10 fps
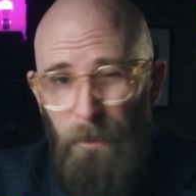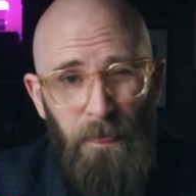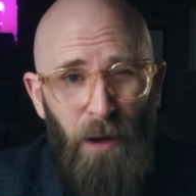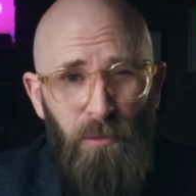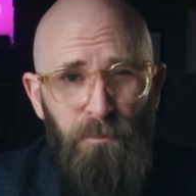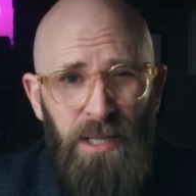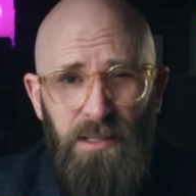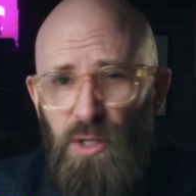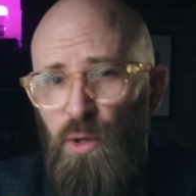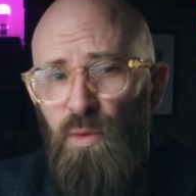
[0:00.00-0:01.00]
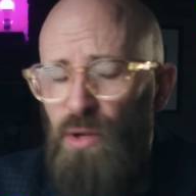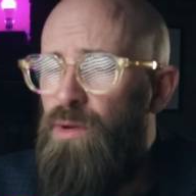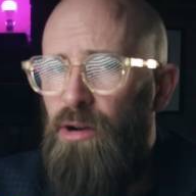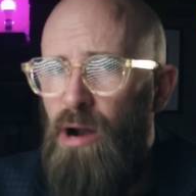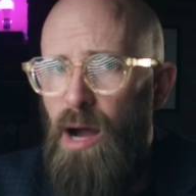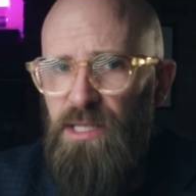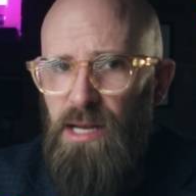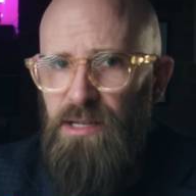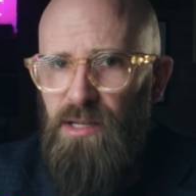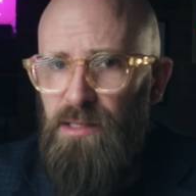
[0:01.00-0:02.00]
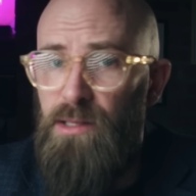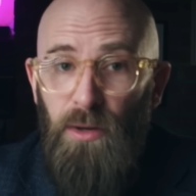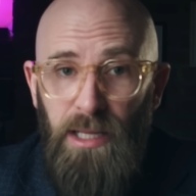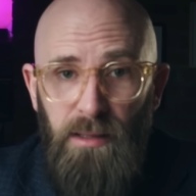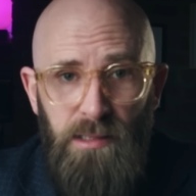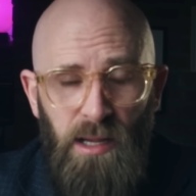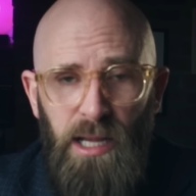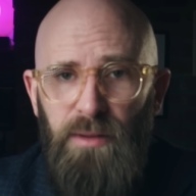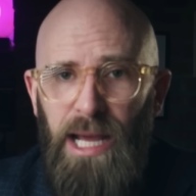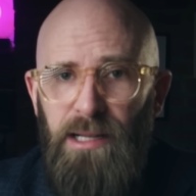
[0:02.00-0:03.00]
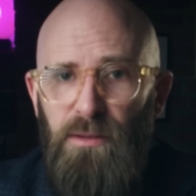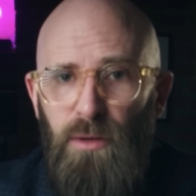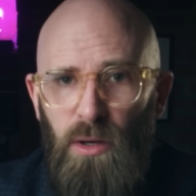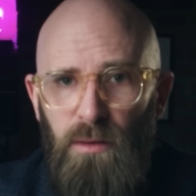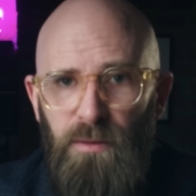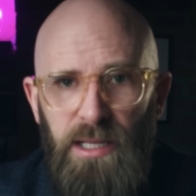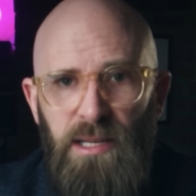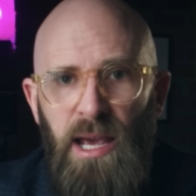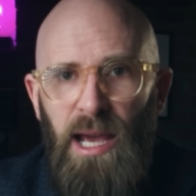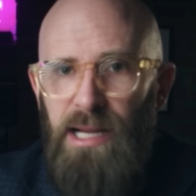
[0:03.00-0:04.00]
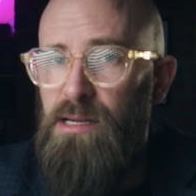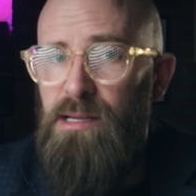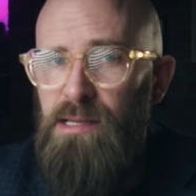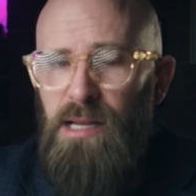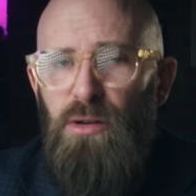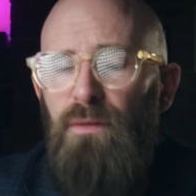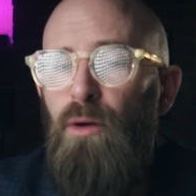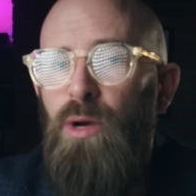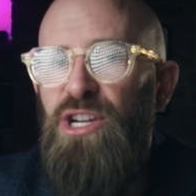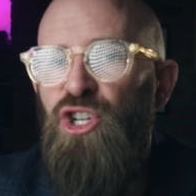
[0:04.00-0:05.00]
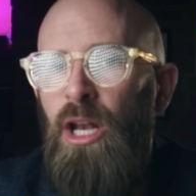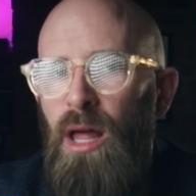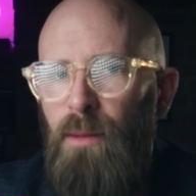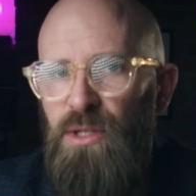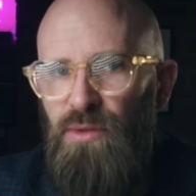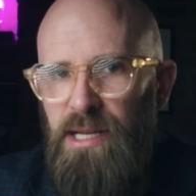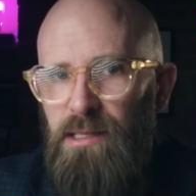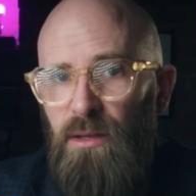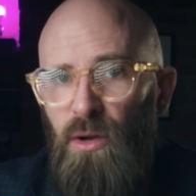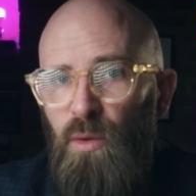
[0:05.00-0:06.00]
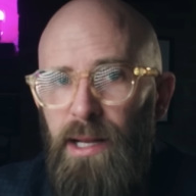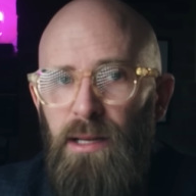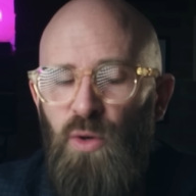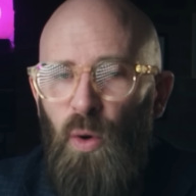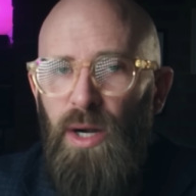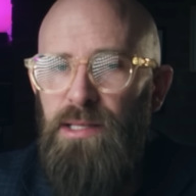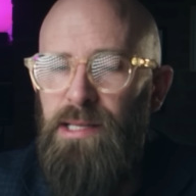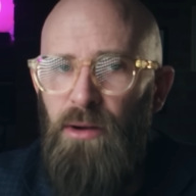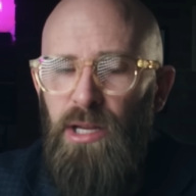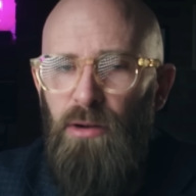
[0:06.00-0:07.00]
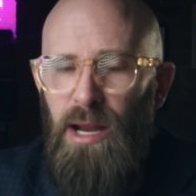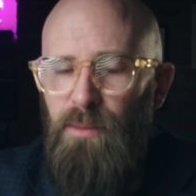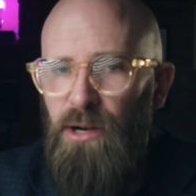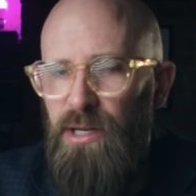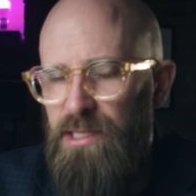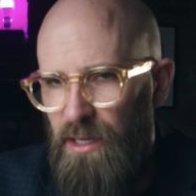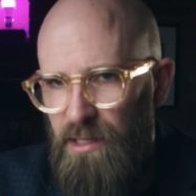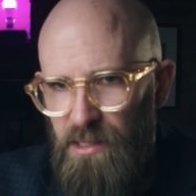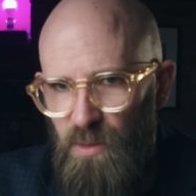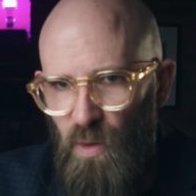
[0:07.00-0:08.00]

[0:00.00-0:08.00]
That would pit two nuclear armed nations on either side of an active conflict and set off a regional arms race that could quickly draw in Saudi Arabia and Turkey as